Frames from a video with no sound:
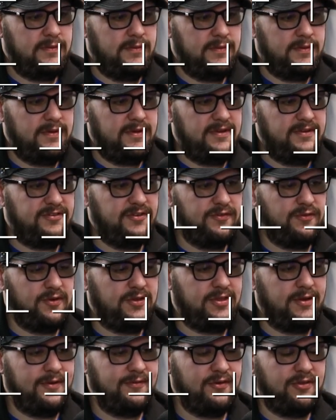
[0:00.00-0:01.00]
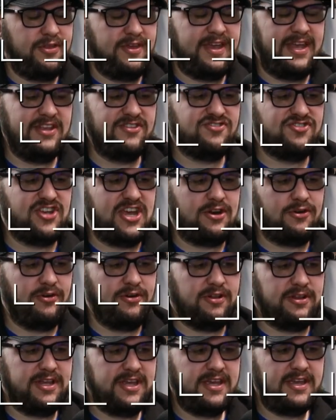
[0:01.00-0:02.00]
So if we're thinking
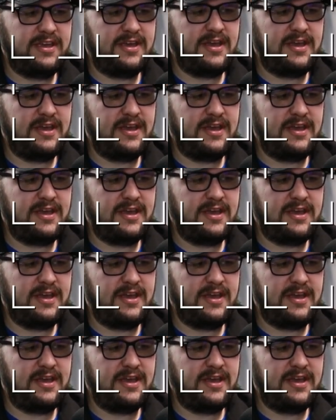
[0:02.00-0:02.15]
generally,